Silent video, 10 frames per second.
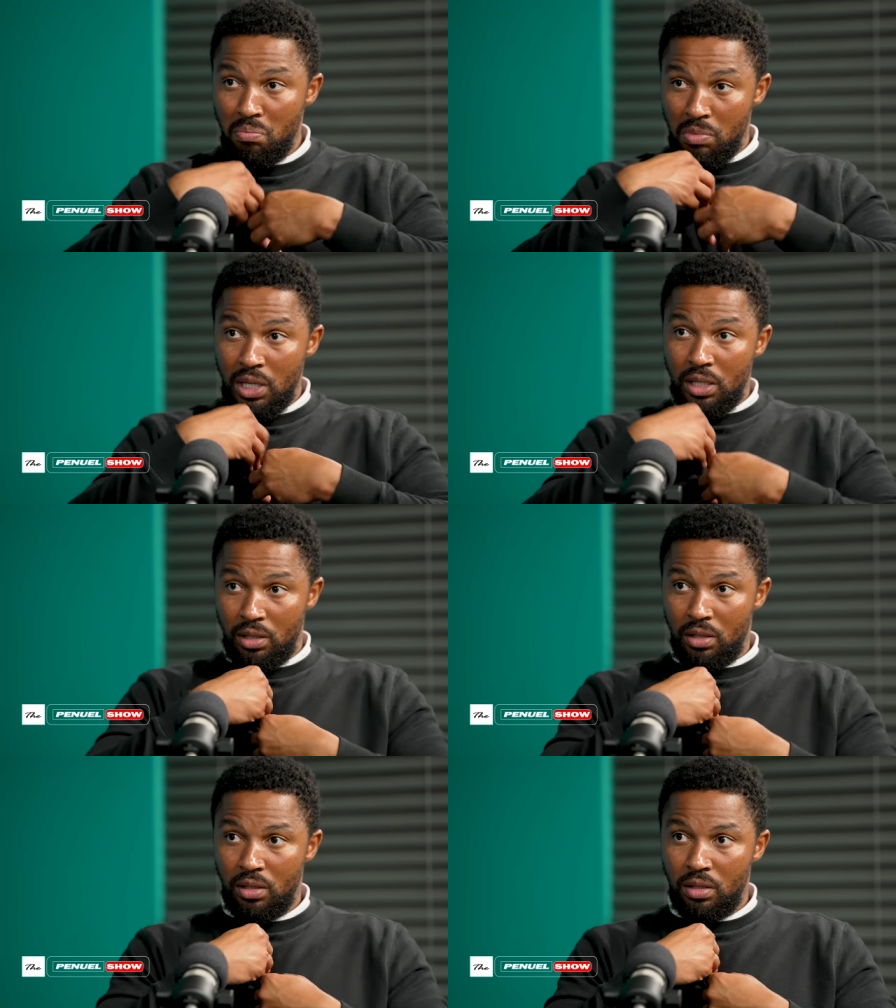
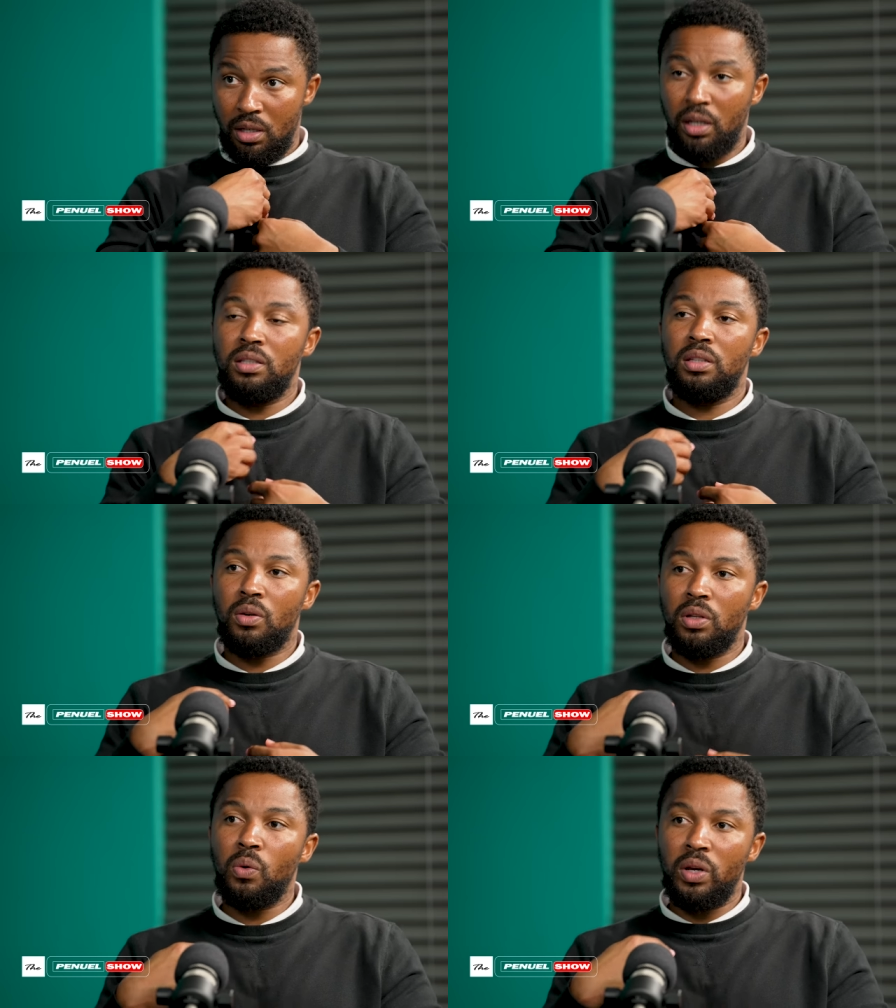Me. I mean,
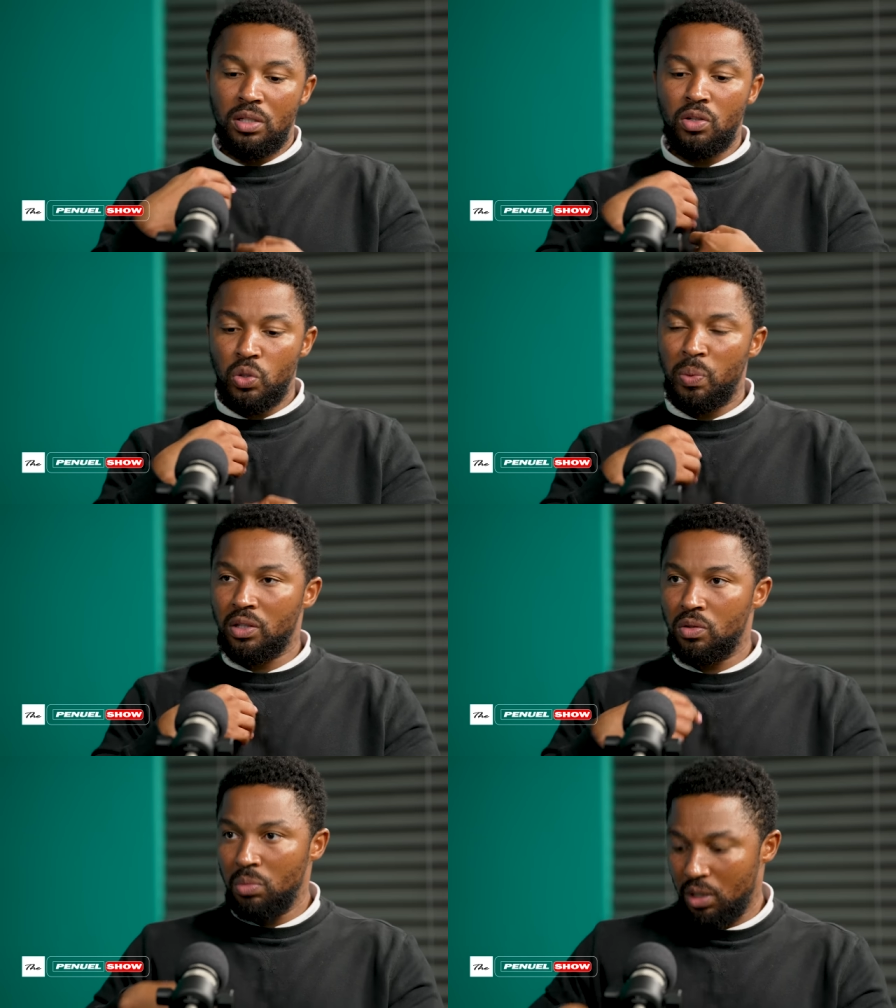sure. The question goes
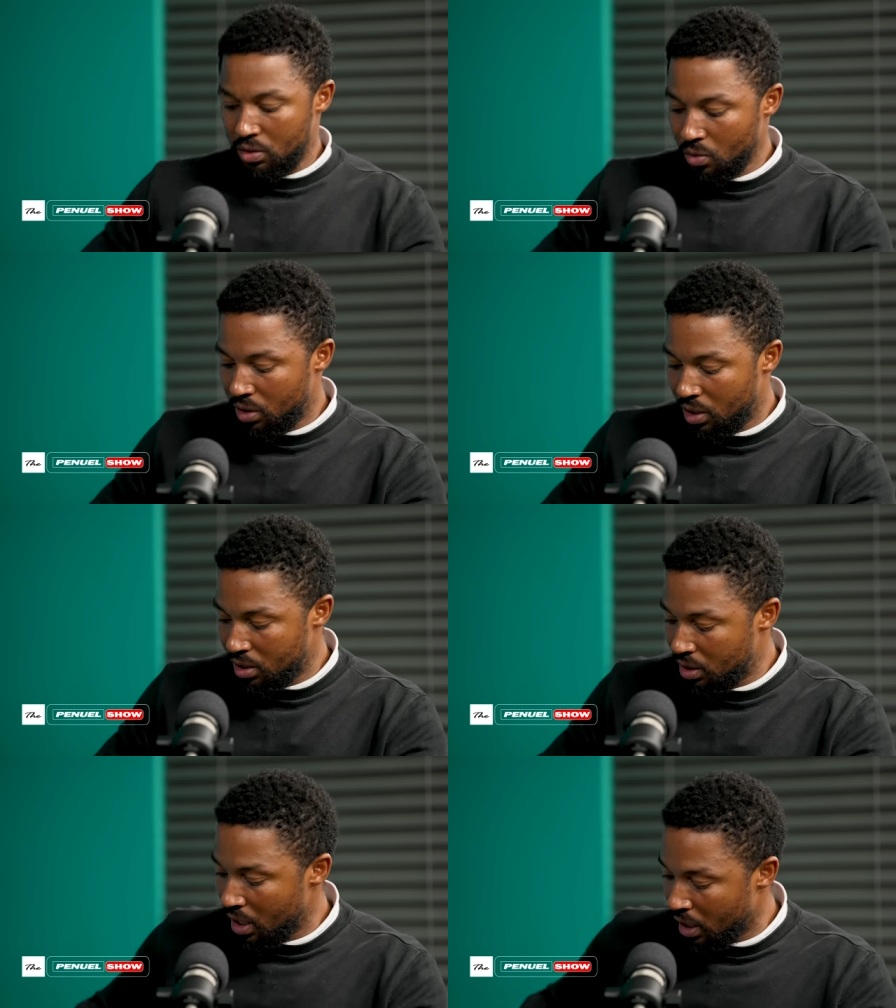back to me. So
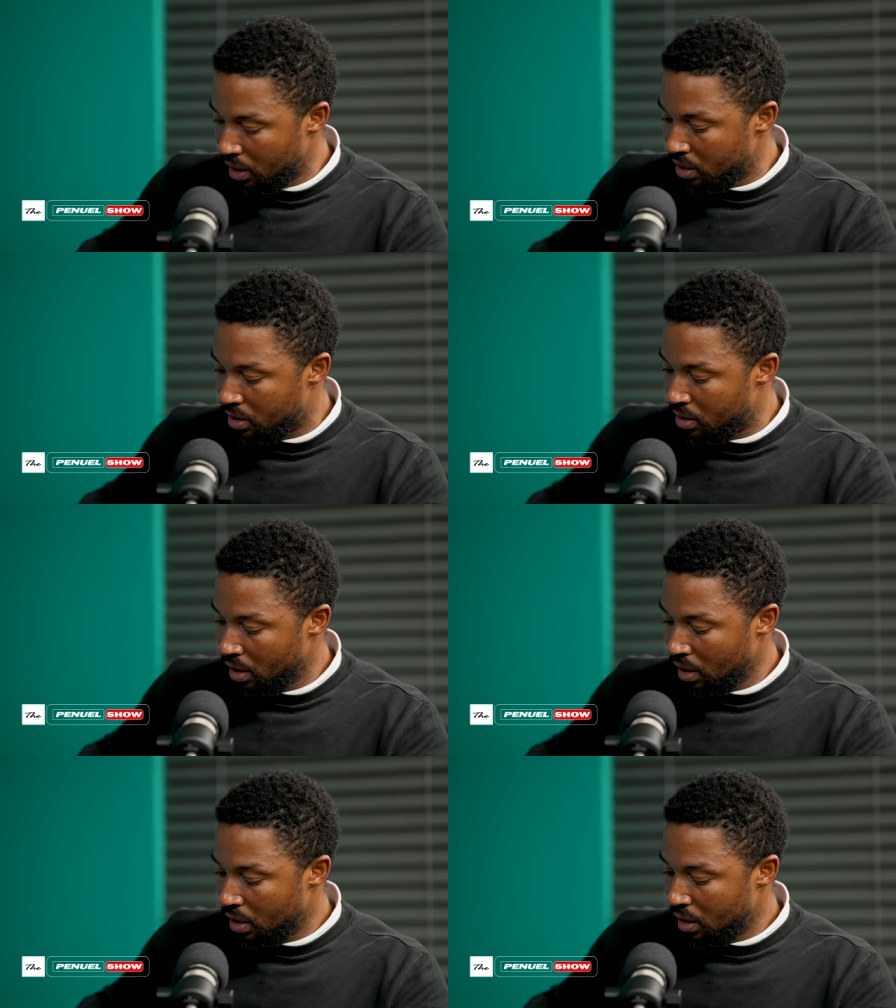this year is,